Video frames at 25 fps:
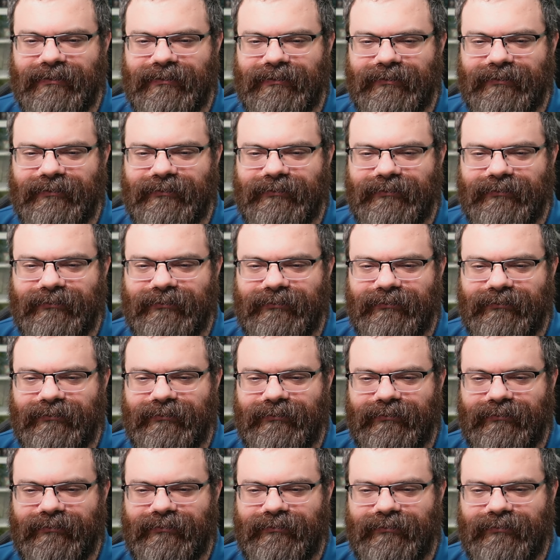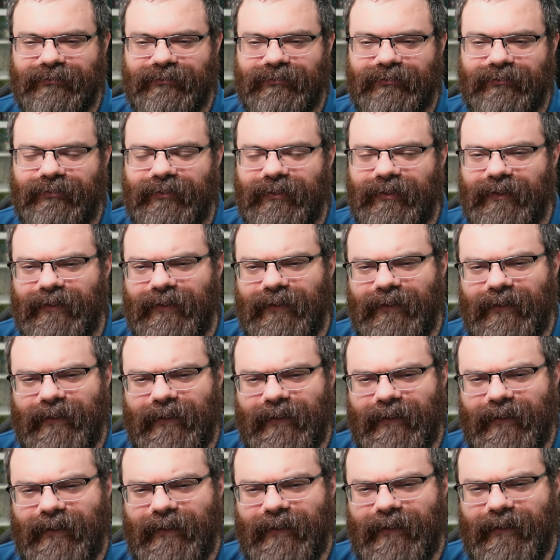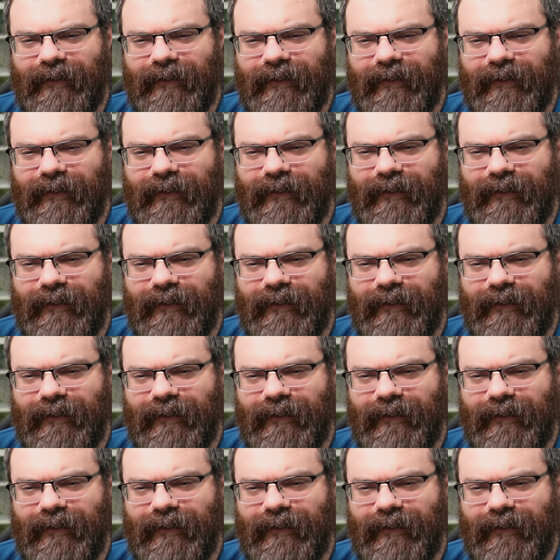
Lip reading: [no speech]